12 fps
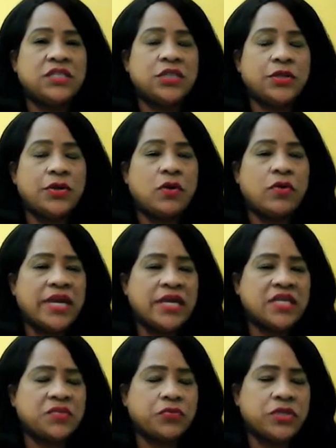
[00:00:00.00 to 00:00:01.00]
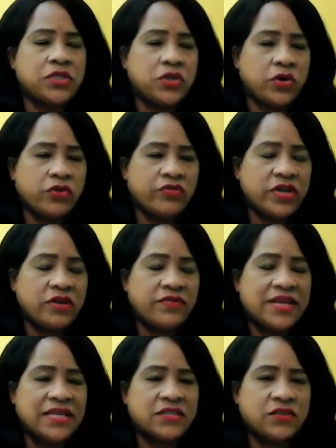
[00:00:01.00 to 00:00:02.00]
to know is preservative.
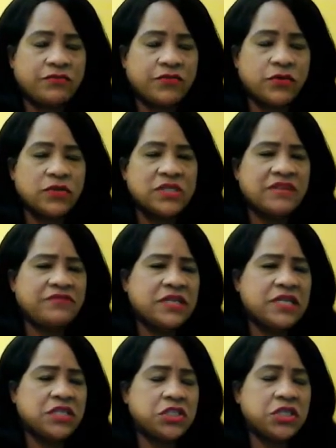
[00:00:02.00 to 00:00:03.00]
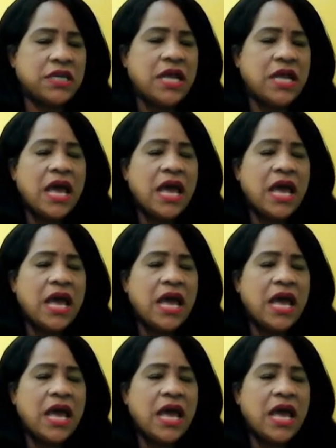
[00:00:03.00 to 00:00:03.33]
That's the first definition.